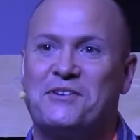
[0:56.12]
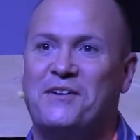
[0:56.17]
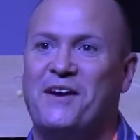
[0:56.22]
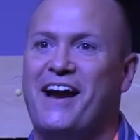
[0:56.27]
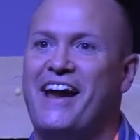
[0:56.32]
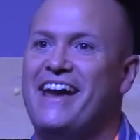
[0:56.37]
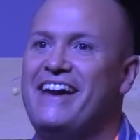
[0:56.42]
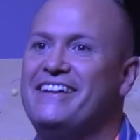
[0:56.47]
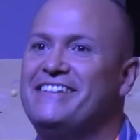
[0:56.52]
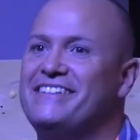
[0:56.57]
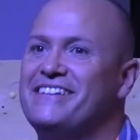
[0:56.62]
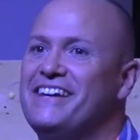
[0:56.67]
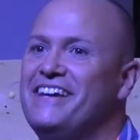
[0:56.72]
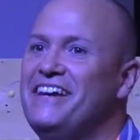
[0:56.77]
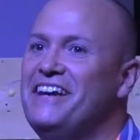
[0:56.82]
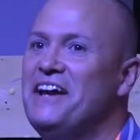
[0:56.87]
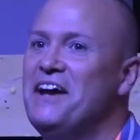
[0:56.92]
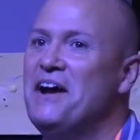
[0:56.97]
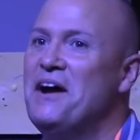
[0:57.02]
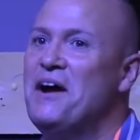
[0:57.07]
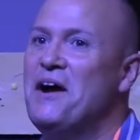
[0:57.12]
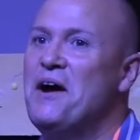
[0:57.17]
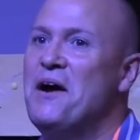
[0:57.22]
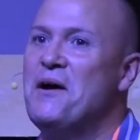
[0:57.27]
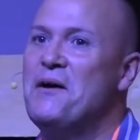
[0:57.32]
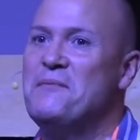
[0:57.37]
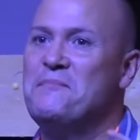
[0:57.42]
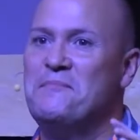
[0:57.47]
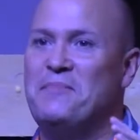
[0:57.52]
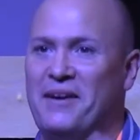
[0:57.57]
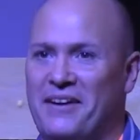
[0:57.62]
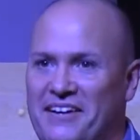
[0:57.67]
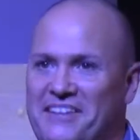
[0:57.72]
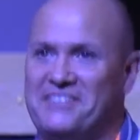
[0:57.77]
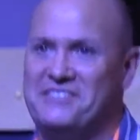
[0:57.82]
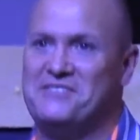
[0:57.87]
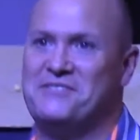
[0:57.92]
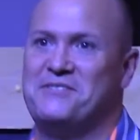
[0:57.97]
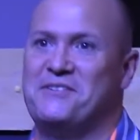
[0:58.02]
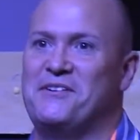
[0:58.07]
Crazy, But
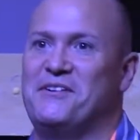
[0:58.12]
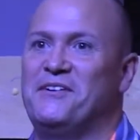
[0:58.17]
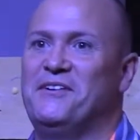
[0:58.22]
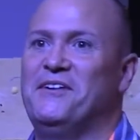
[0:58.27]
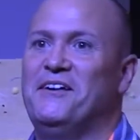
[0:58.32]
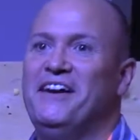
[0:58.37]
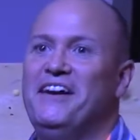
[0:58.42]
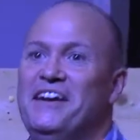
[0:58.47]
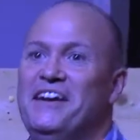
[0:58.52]
It's True.